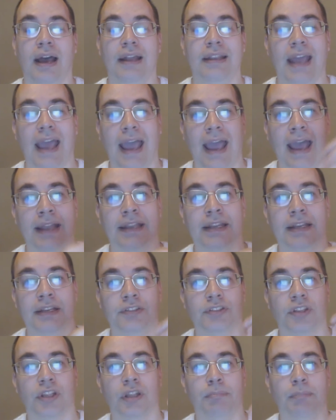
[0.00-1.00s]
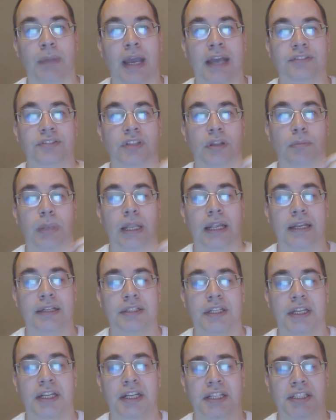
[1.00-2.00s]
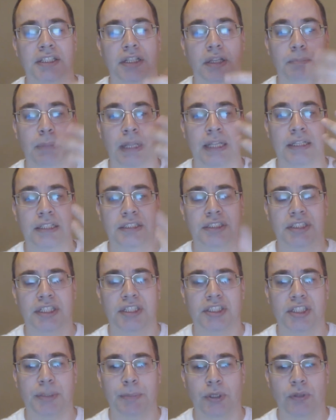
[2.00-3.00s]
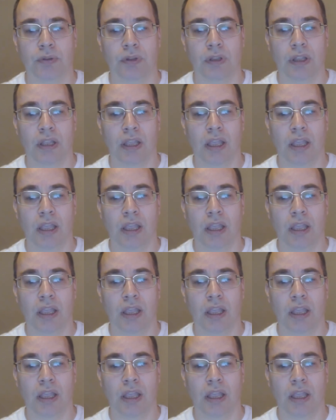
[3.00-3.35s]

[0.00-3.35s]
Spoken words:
and adding to the mass of planetesimal.